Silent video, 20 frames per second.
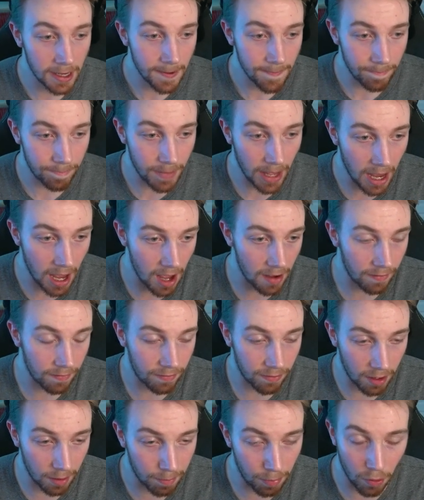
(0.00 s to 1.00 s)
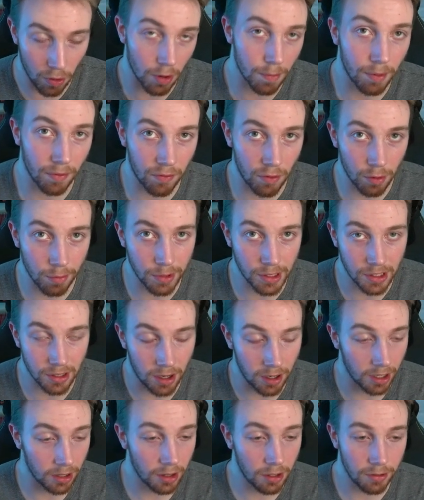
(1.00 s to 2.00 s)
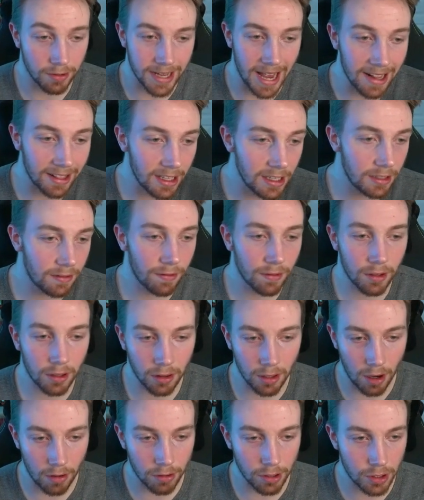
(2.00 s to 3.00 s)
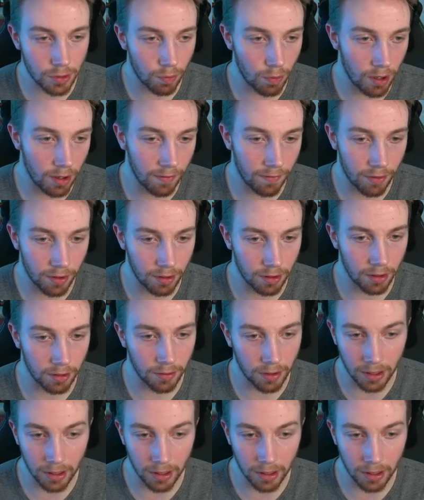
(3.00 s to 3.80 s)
they have a poor performance on and lose. At least for the Lotus one for